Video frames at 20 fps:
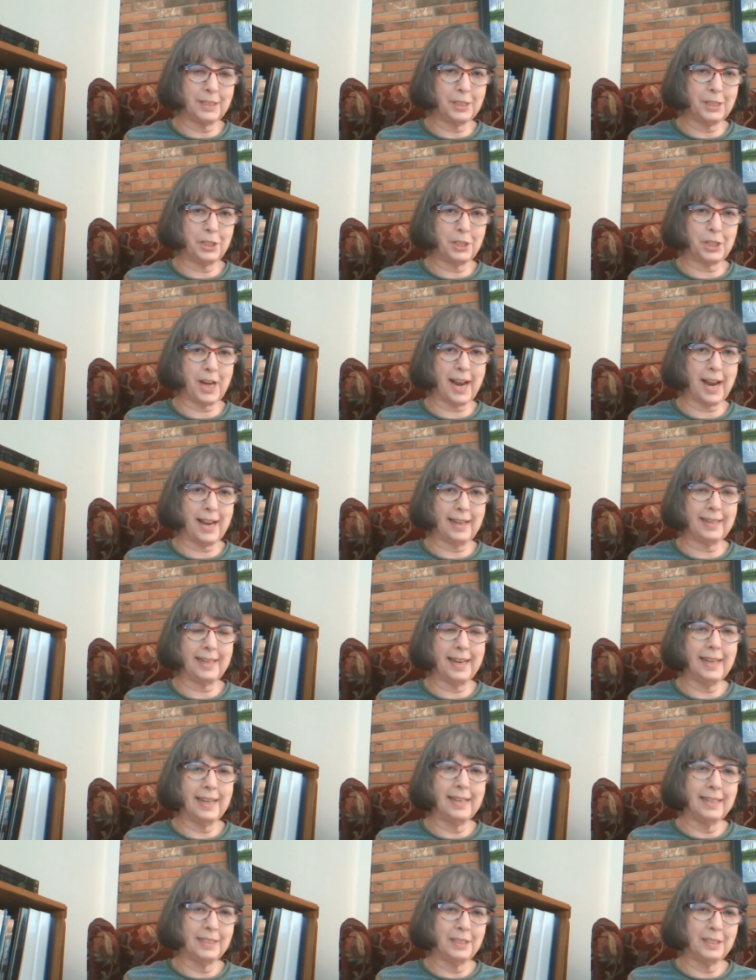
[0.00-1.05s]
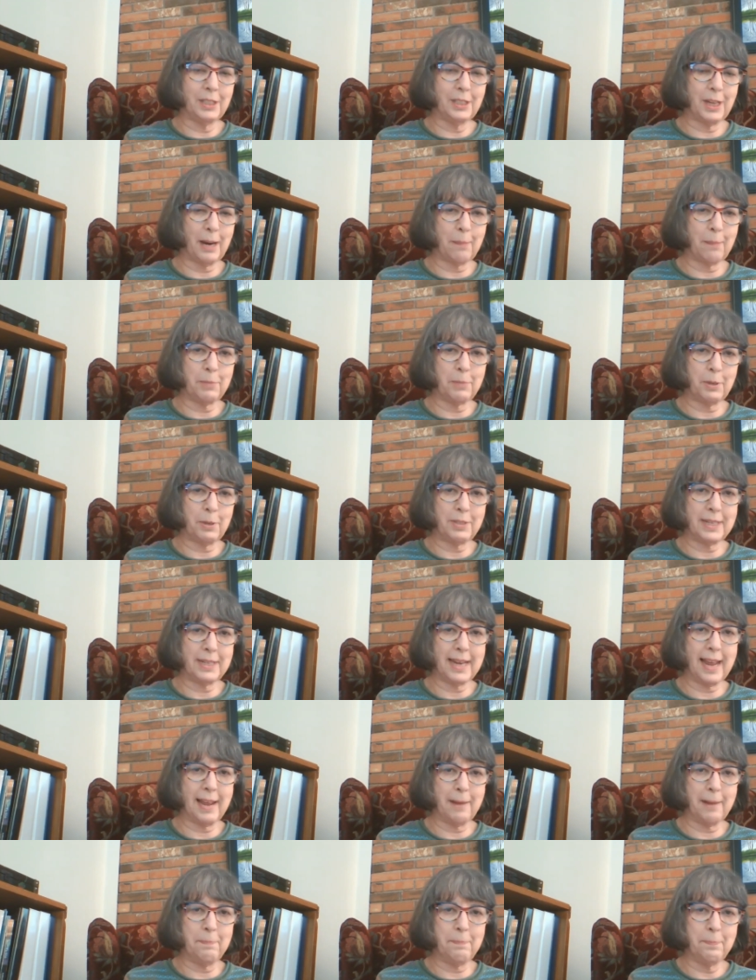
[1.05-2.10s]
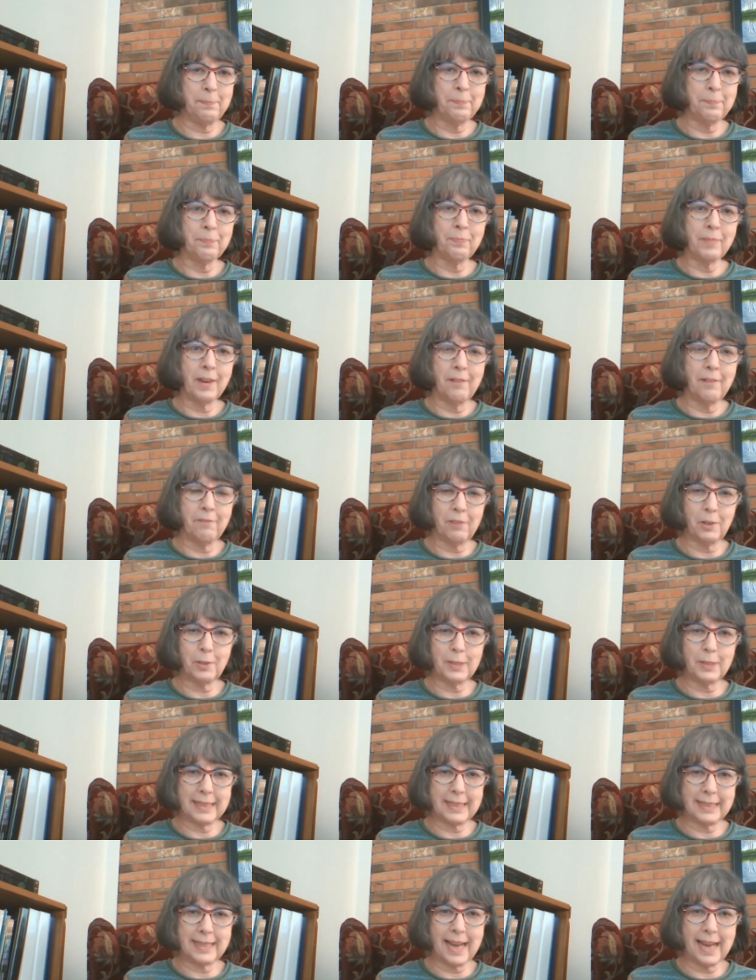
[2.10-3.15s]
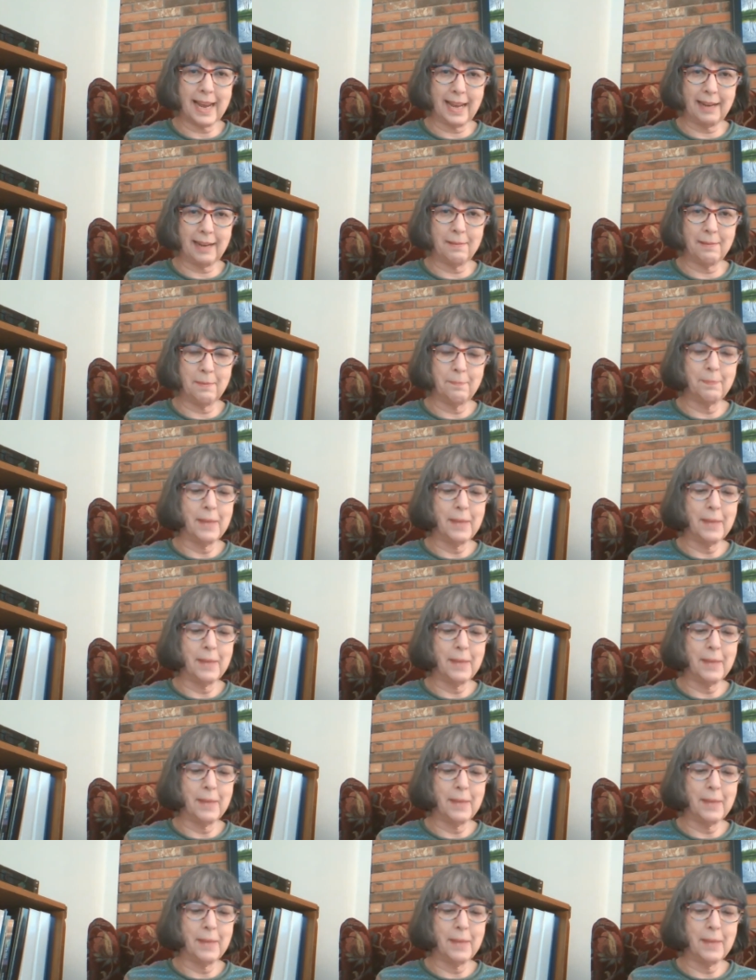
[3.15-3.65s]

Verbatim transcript: to John, chapter 10, verse 10.